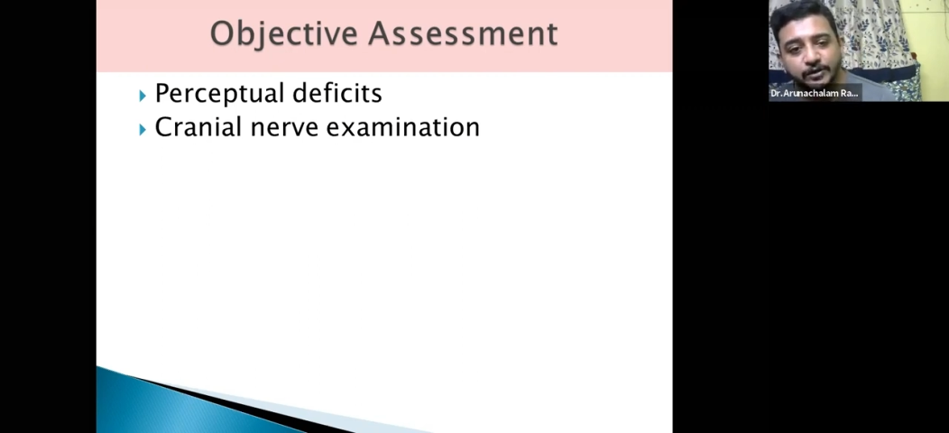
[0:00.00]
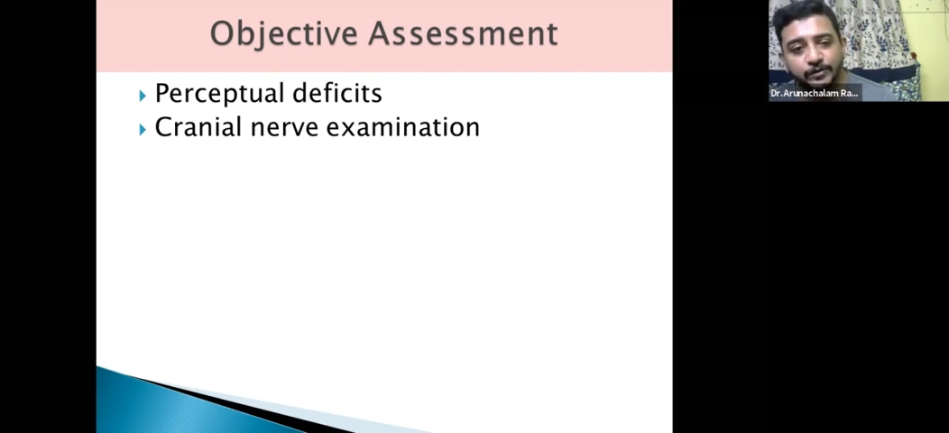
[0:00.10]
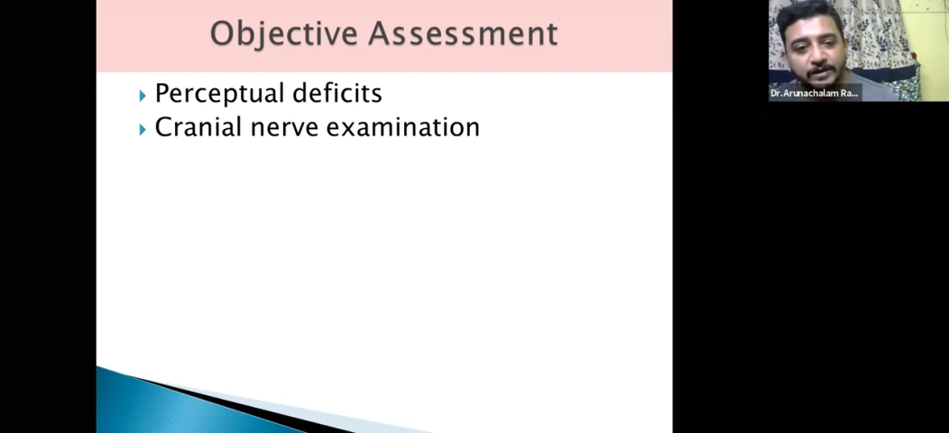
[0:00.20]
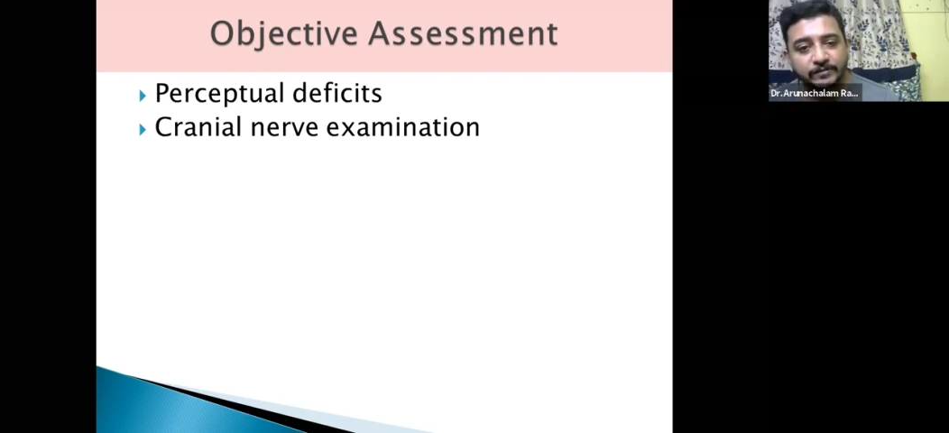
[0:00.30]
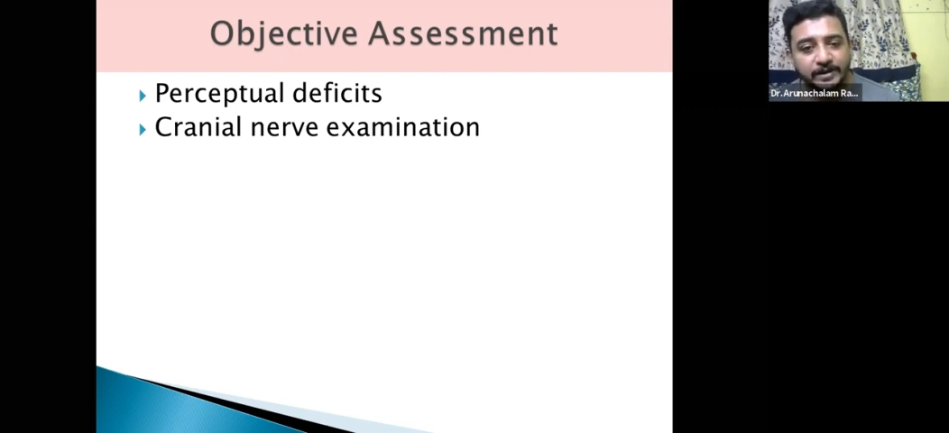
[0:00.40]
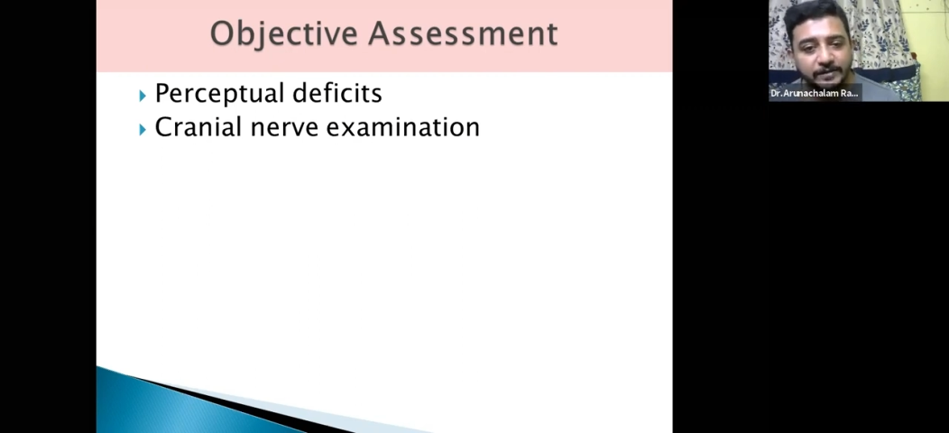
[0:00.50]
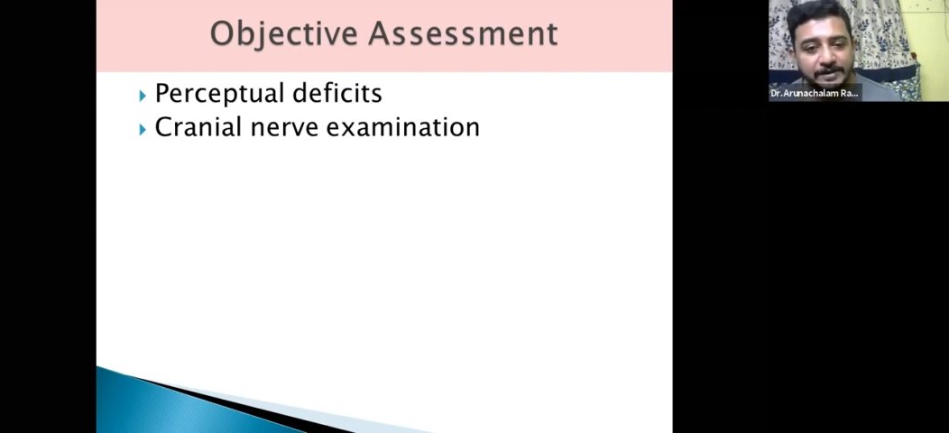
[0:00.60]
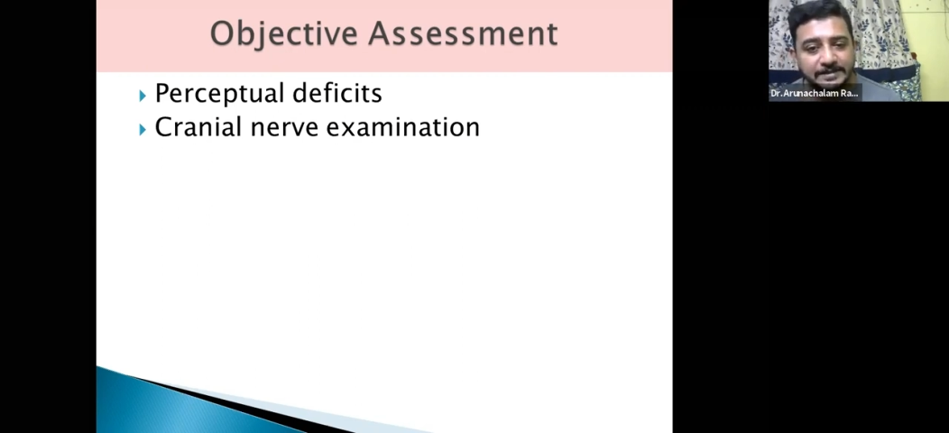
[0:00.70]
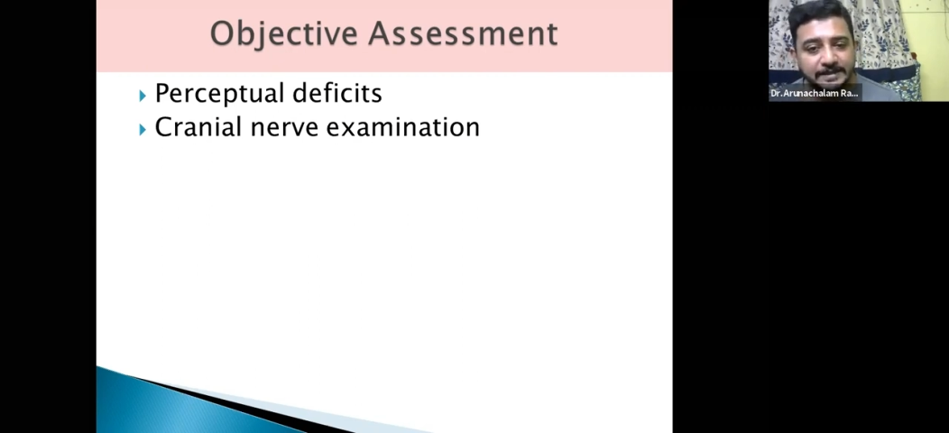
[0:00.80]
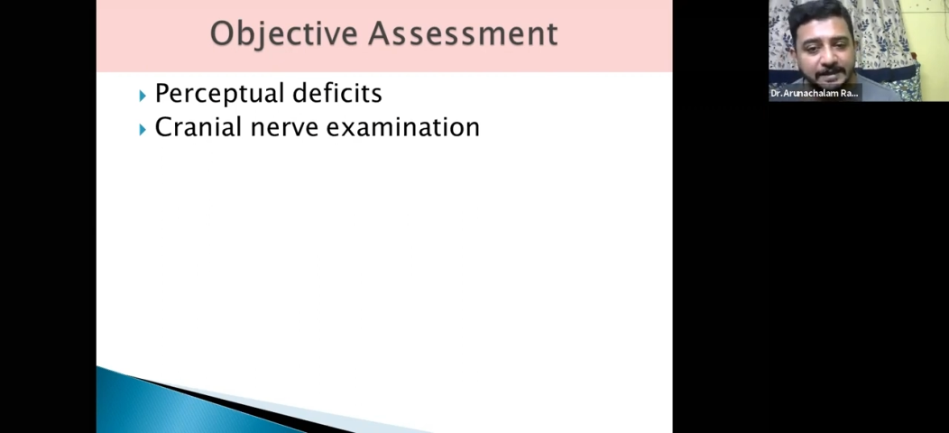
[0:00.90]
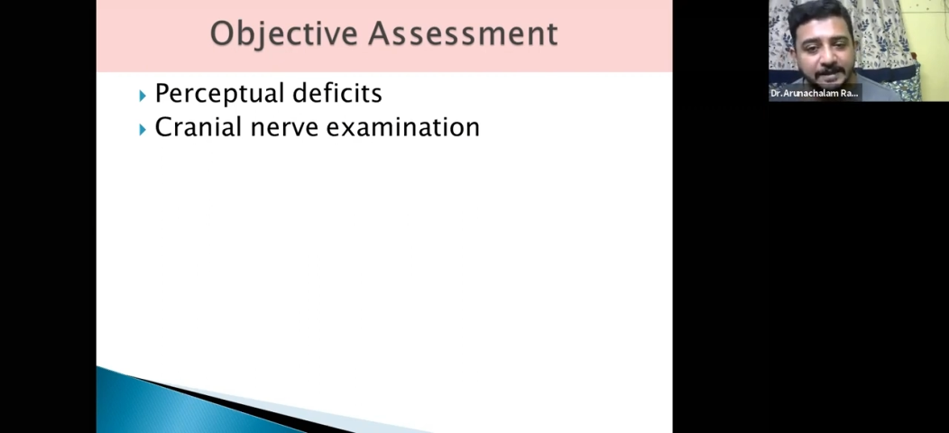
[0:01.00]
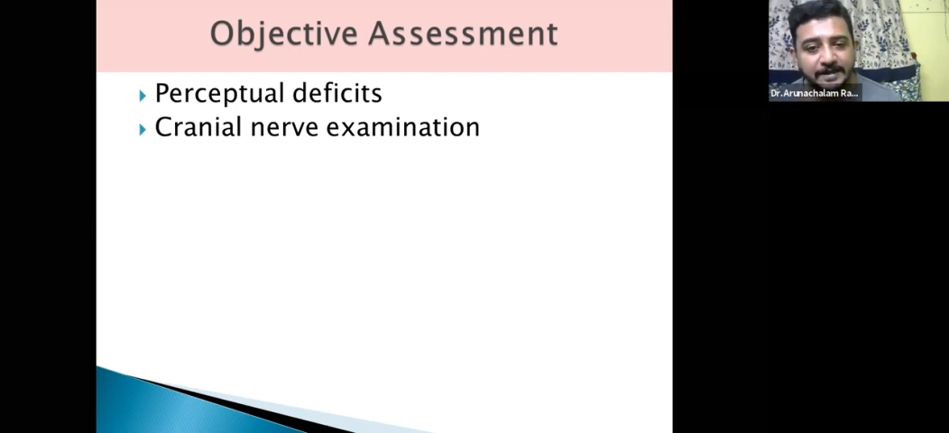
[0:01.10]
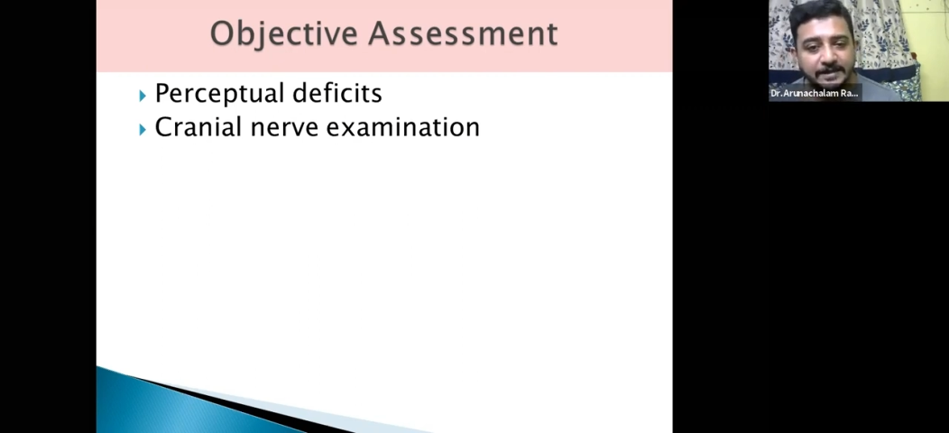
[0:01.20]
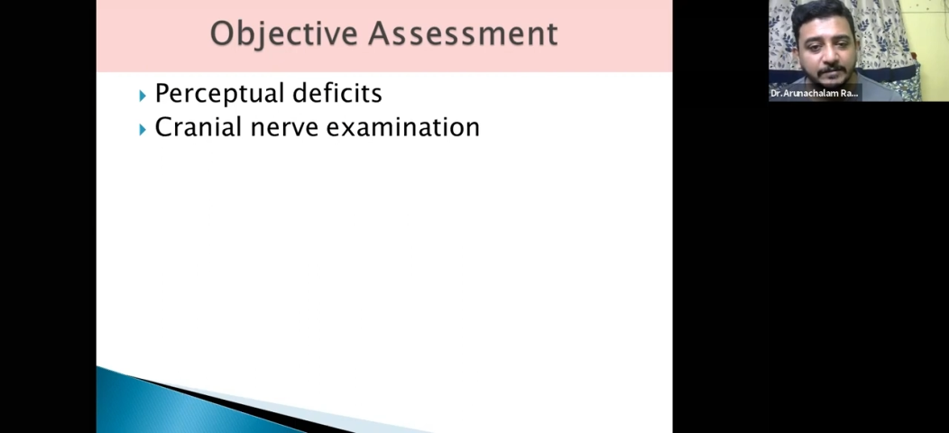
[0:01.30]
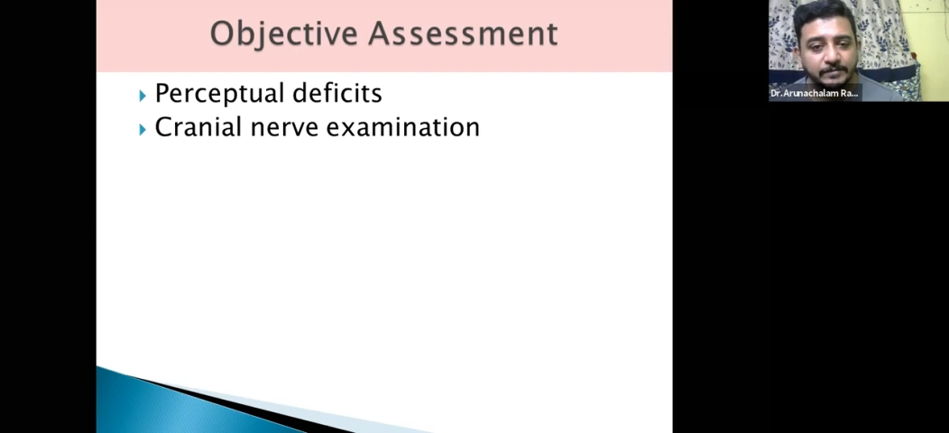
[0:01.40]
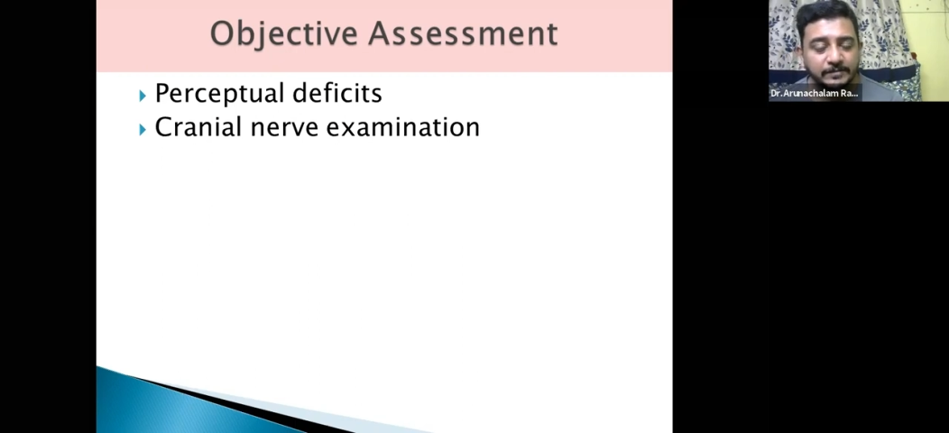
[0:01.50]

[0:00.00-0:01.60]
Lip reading: you can very well say that the